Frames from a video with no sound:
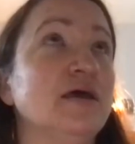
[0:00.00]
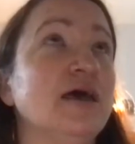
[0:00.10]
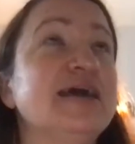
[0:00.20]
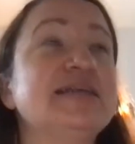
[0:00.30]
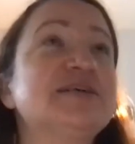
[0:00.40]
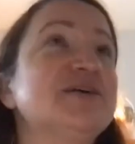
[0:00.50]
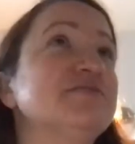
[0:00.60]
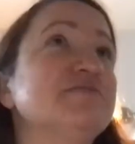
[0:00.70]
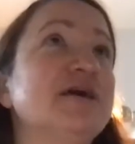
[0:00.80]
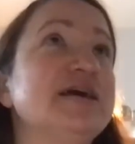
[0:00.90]
I
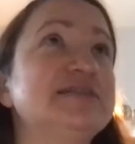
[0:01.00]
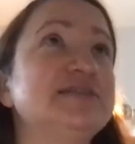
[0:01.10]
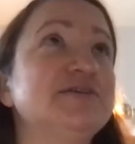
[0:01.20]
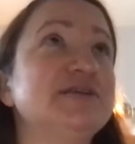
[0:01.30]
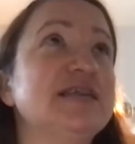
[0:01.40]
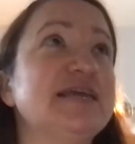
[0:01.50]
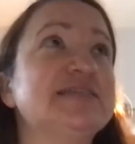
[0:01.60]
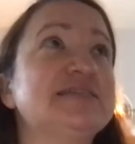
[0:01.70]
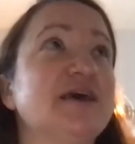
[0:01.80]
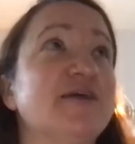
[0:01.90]
don't, I don't
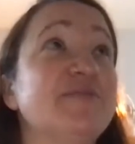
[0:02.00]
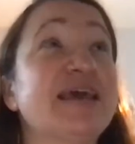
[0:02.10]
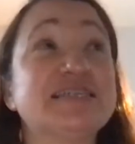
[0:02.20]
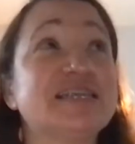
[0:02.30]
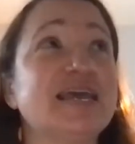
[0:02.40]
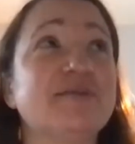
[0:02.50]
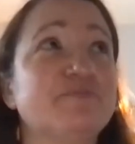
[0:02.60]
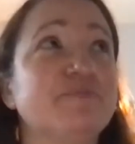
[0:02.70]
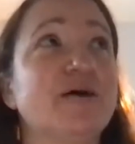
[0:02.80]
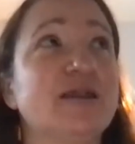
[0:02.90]
need to. I mean, actually,
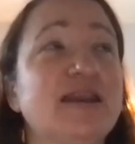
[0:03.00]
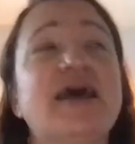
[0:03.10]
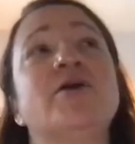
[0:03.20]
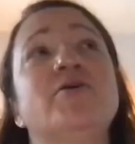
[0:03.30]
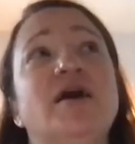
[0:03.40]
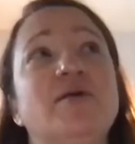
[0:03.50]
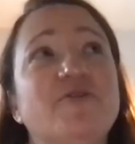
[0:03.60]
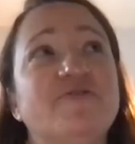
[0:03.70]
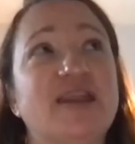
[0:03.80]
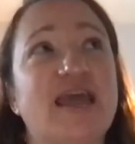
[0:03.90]
now I'm
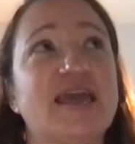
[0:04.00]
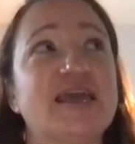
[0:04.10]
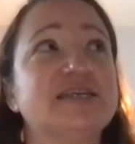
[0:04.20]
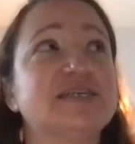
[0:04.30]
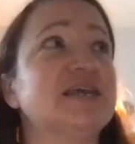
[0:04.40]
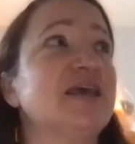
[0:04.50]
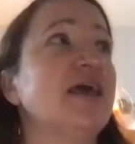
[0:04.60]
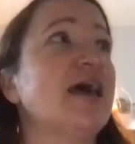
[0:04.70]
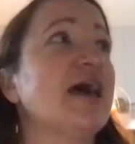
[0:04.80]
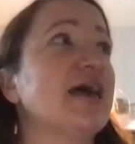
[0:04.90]
off an age,
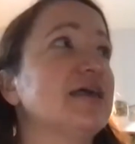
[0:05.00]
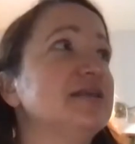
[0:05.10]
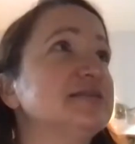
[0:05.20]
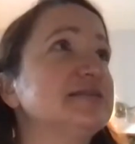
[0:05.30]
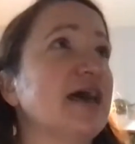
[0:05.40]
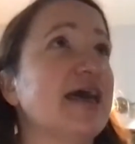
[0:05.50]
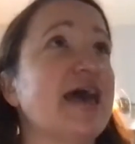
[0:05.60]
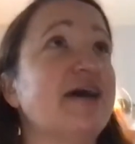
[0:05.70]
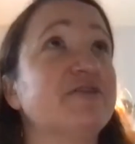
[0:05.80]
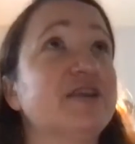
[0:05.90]
hmm. and
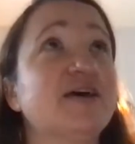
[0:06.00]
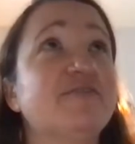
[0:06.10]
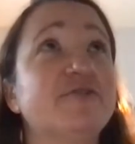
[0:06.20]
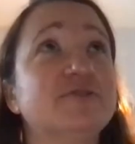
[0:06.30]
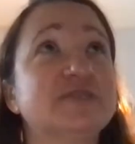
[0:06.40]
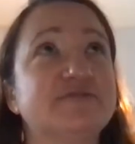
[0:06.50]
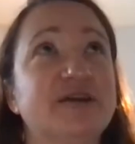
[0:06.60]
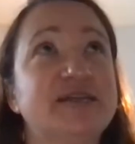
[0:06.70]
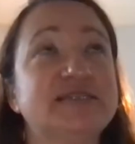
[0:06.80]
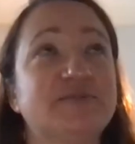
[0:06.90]
hmm. I have enough awesome
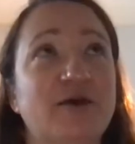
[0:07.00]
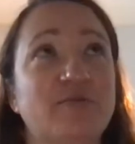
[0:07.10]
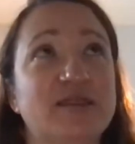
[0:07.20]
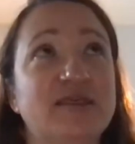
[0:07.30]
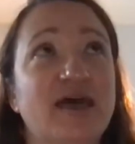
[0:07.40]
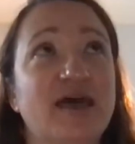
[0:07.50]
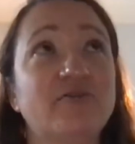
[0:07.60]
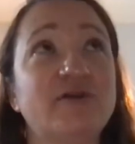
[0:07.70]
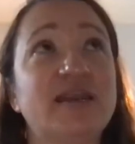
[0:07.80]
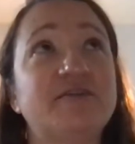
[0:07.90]
friends about me that I
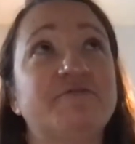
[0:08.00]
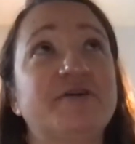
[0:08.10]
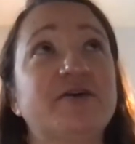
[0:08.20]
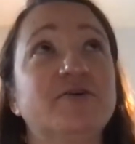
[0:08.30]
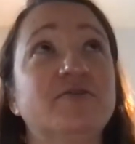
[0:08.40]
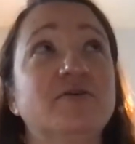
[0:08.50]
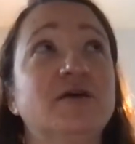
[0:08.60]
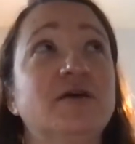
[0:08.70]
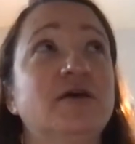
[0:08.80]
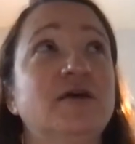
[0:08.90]
already feel
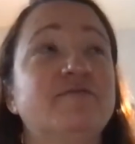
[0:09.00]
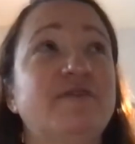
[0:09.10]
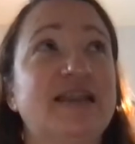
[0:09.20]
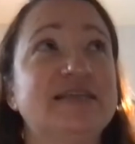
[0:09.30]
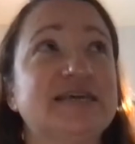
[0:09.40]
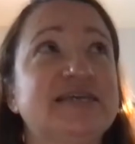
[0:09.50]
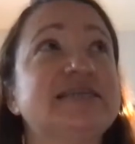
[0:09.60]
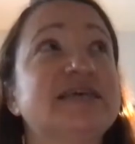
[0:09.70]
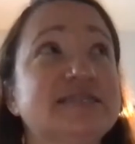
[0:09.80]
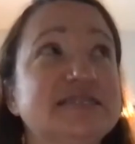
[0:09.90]

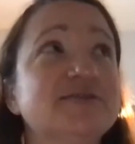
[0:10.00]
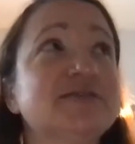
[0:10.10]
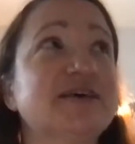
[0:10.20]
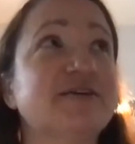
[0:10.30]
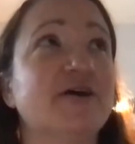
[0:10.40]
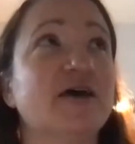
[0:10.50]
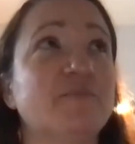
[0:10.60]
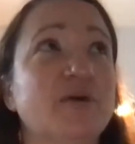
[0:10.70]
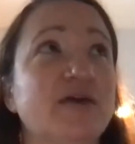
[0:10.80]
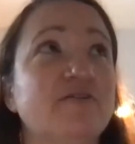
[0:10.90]
validated. I still suffer a
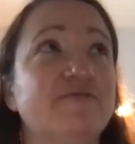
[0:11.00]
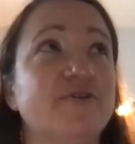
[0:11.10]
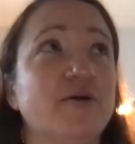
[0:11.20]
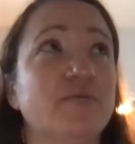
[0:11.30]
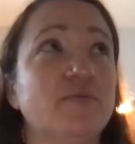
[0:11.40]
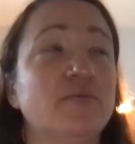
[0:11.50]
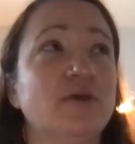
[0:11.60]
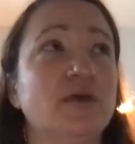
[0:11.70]
bit from